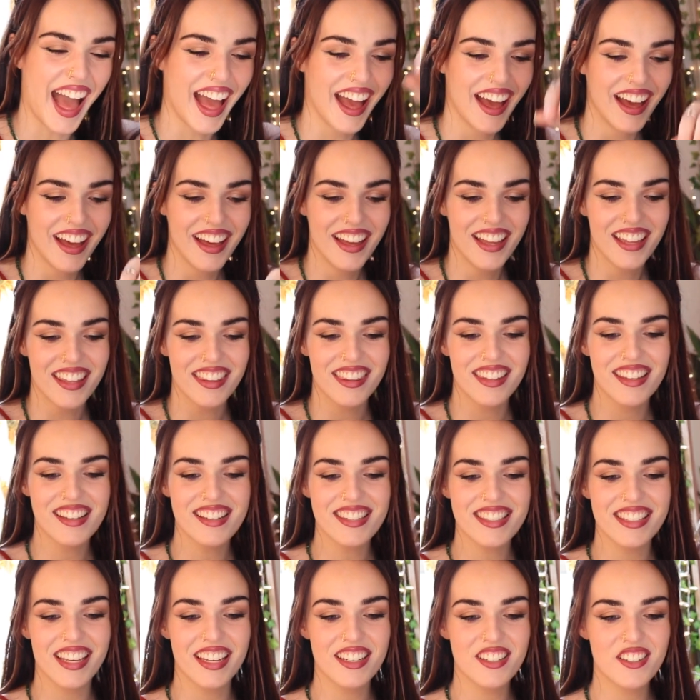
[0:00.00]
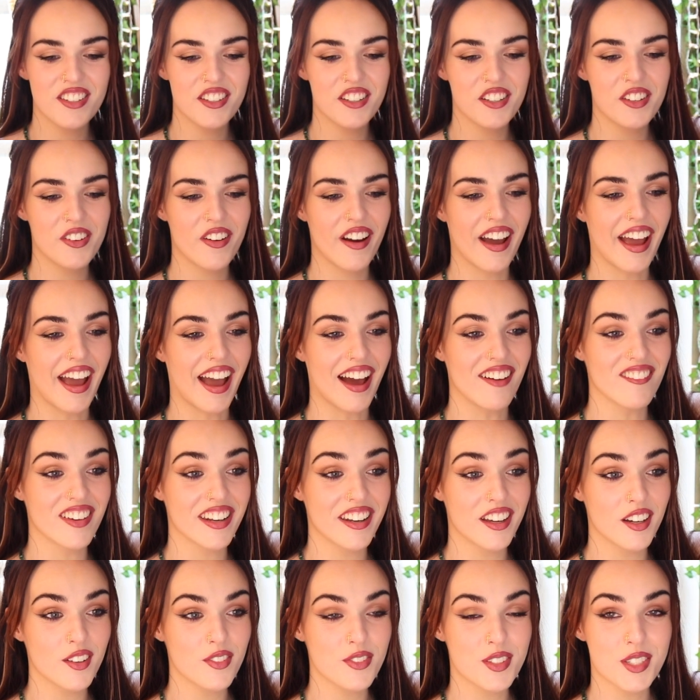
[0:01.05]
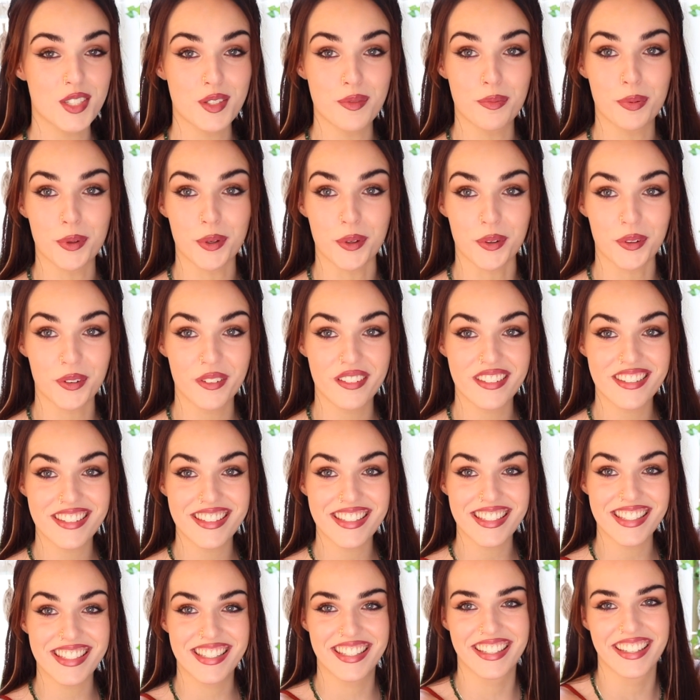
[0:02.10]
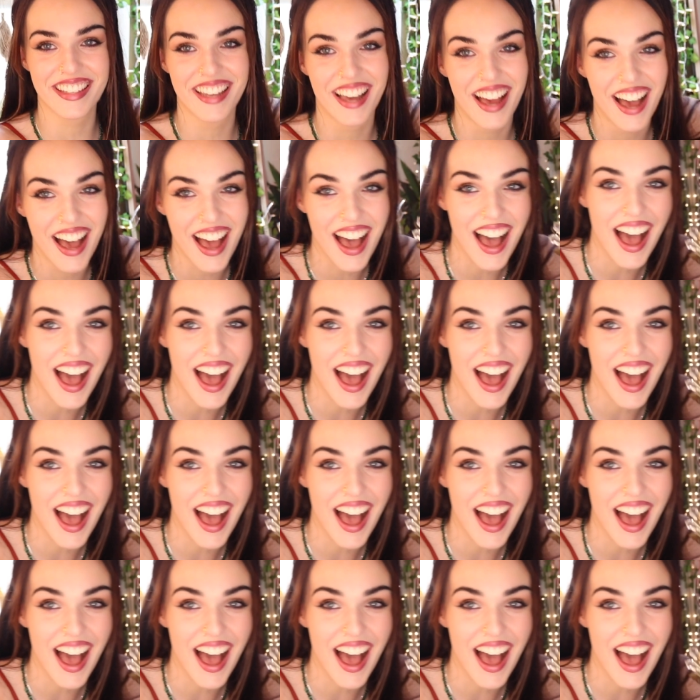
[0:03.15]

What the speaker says: They said, do you have enough spoons?